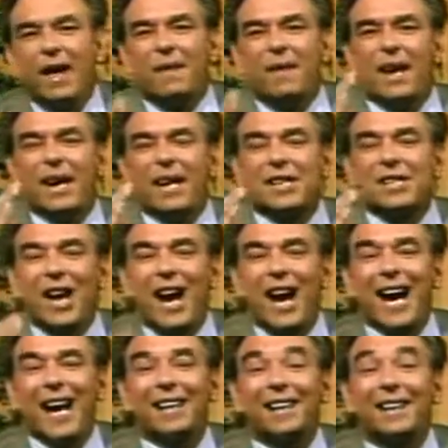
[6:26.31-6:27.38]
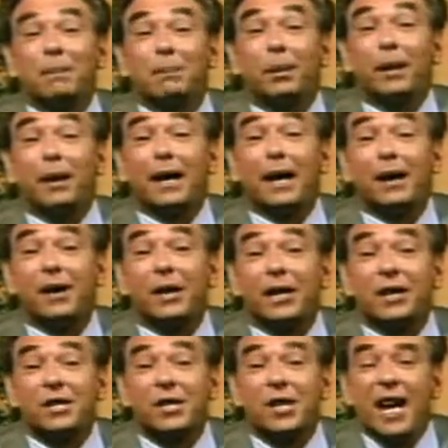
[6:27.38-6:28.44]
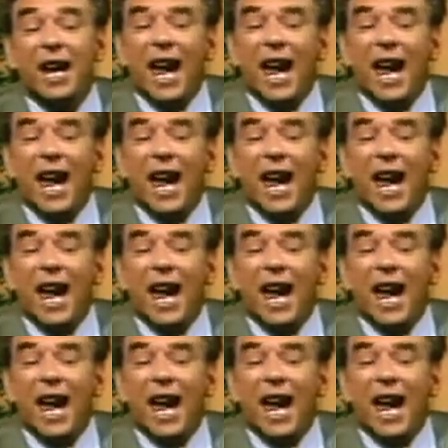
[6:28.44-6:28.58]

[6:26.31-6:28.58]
that is highly precarious.